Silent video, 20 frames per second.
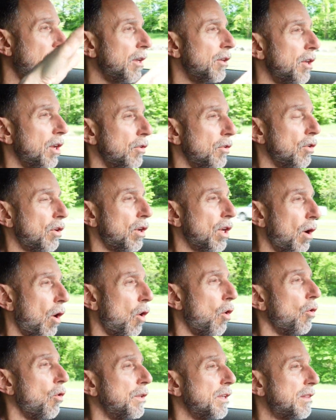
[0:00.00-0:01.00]
and, you know, you could
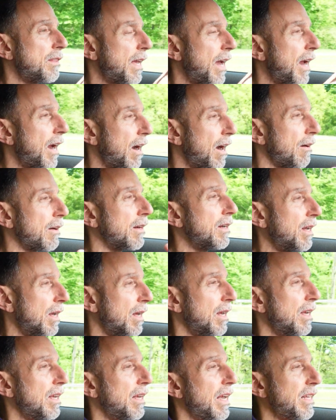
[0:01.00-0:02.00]
hold it there
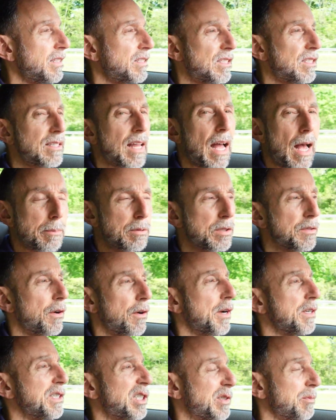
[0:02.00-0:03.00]
and it stops
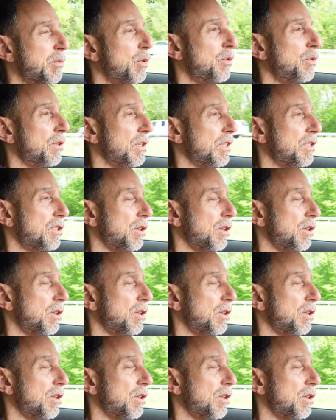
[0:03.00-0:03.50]
very smoothly.